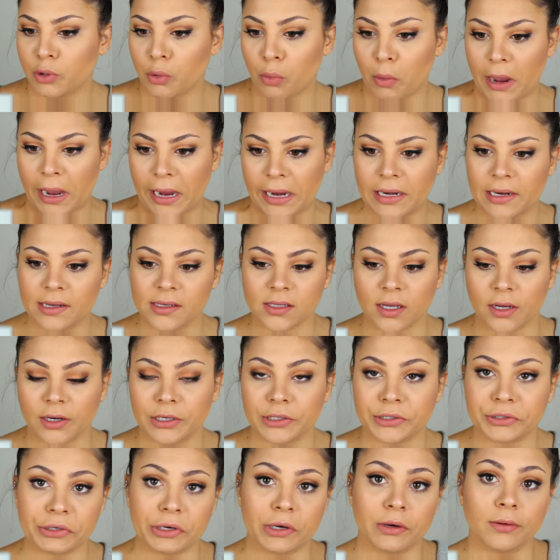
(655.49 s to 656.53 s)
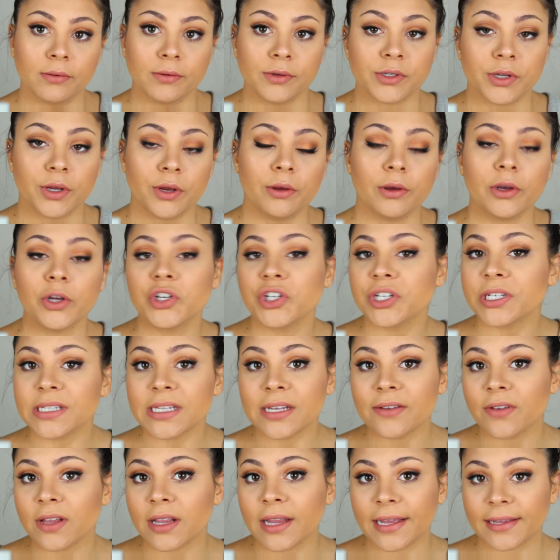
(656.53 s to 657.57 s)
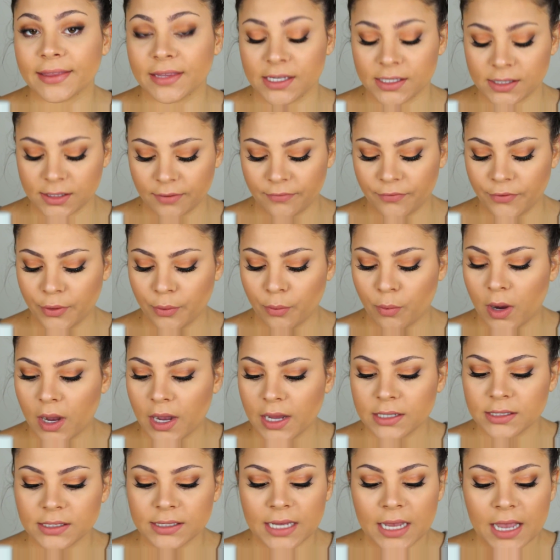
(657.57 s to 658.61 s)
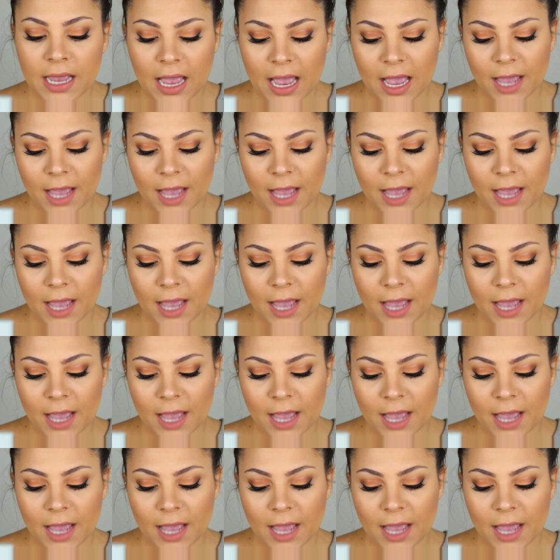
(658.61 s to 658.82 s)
the way it is on its own, so you could just leave it like this if you want.